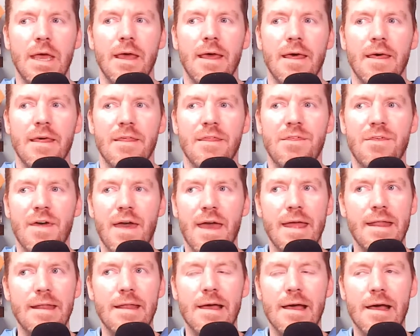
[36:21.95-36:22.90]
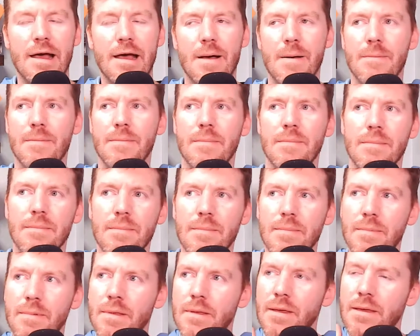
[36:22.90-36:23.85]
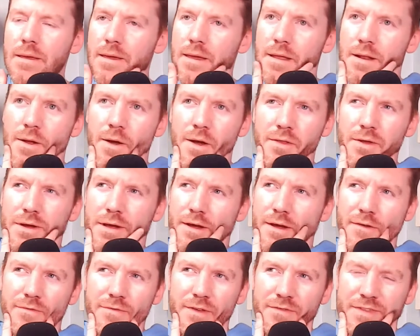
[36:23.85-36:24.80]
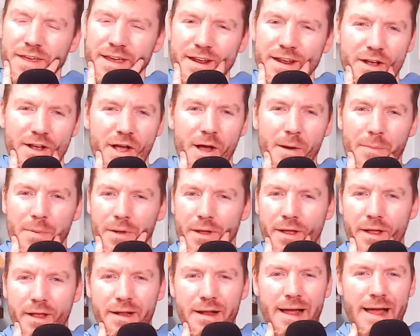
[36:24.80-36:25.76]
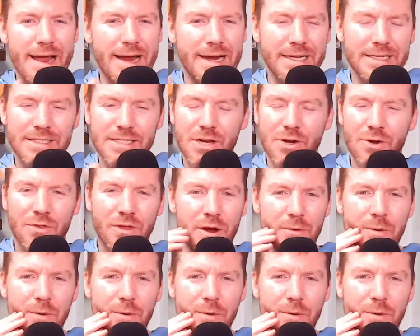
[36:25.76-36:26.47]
Then, I've taken a couple hiatus here or there.